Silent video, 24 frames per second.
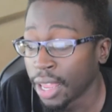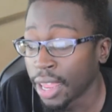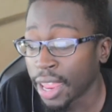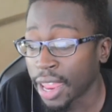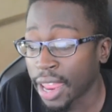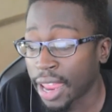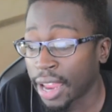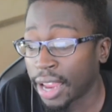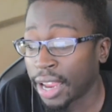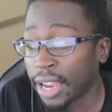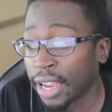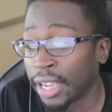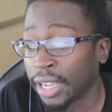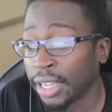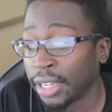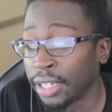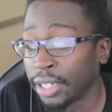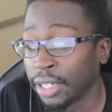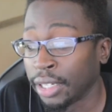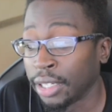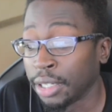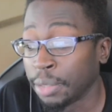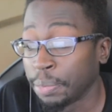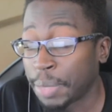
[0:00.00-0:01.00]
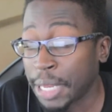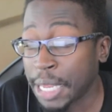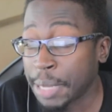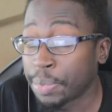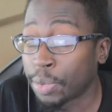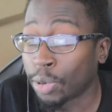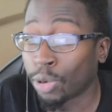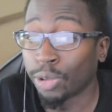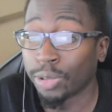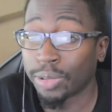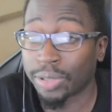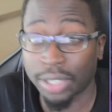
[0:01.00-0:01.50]
and
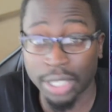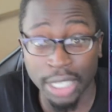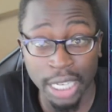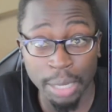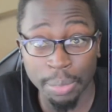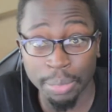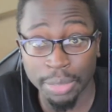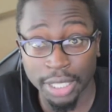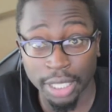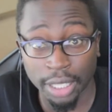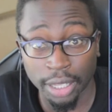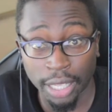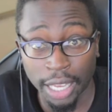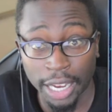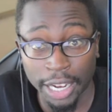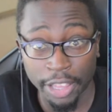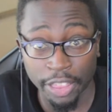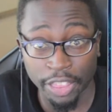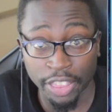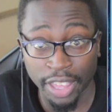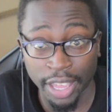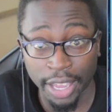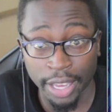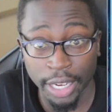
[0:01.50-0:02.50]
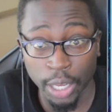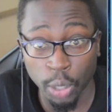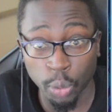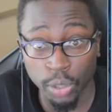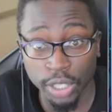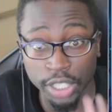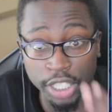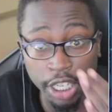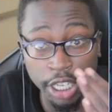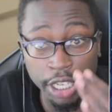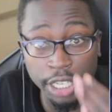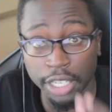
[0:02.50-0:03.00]
people seemed to like that. It
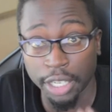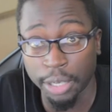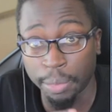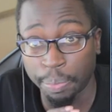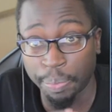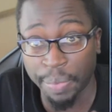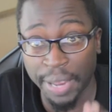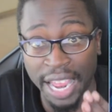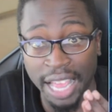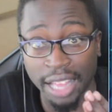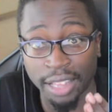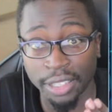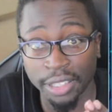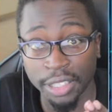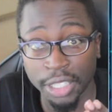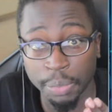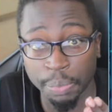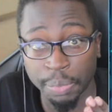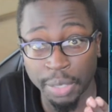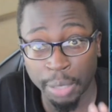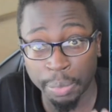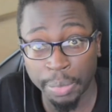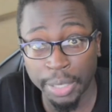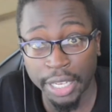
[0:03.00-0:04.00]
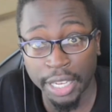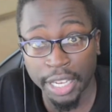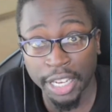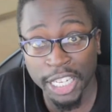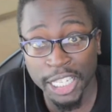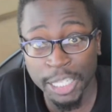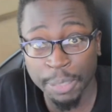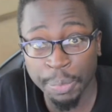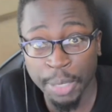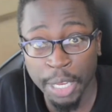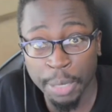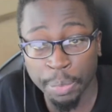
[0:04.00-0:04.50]
was a good balance, but
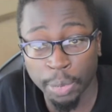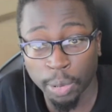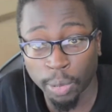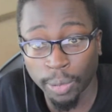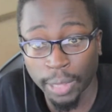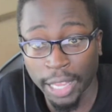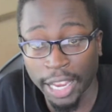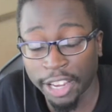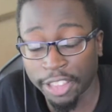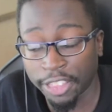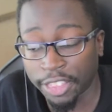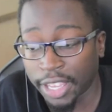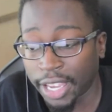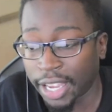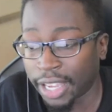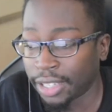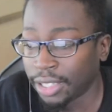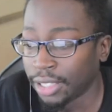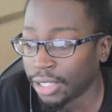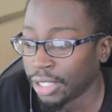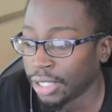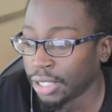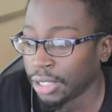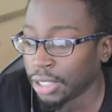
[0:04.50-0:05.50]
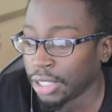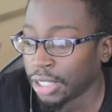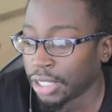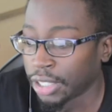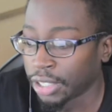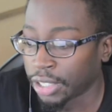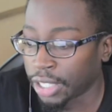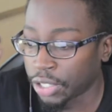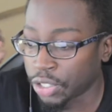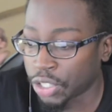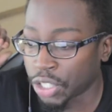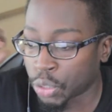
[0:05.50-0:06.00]
because people like that,
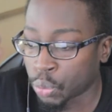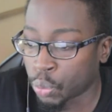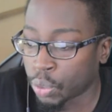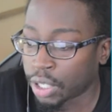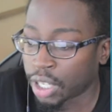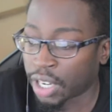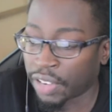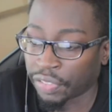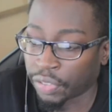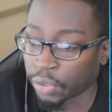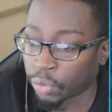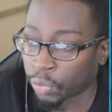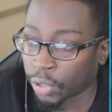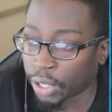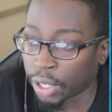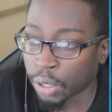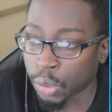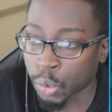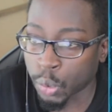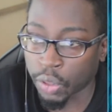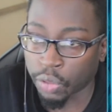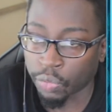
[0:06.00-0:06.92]
they just went off the rails with